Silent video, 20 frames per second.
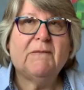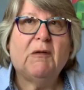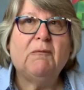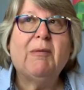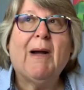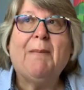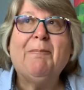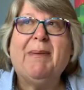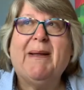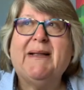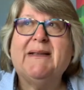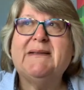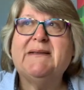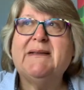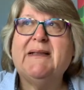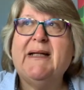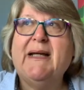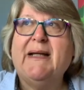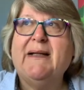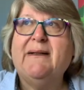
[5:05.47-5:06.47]
rabbit
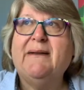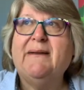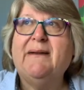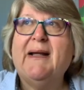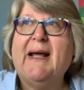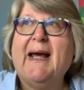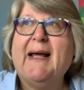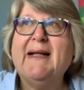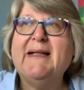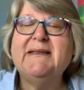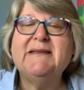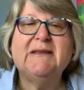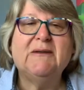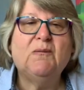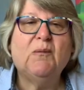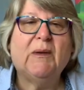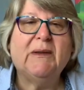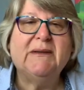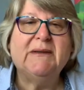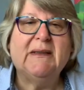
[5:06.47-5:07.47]
in Alice
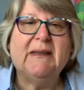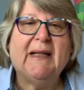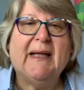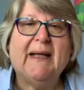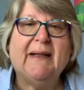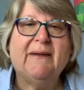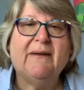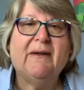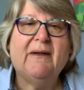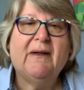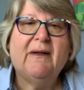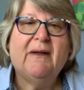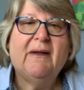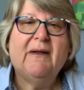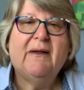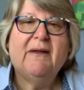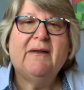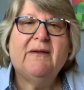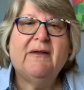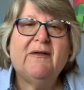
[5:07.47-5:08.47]
in Wonderland
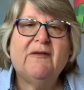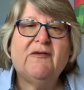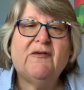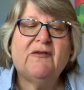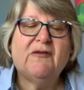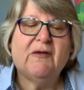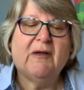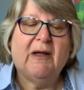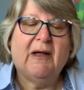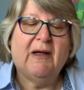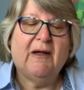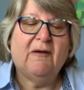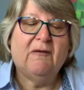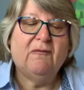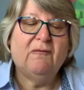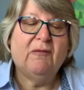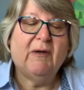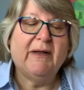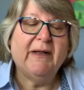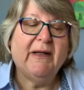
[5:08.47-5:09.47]
that's
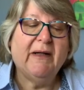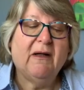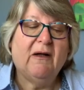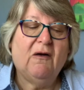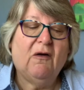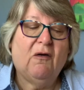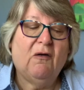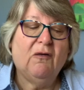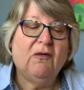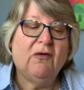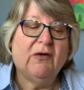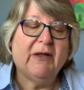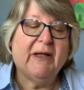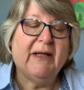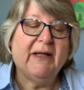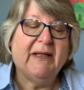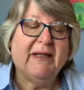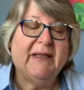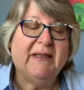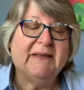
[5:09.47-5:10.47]
running along
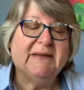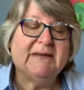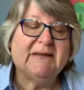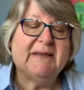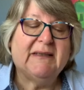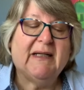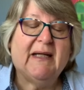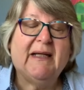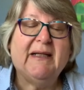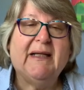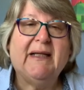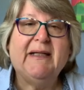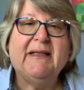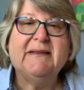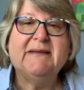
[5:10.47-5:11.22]
looking at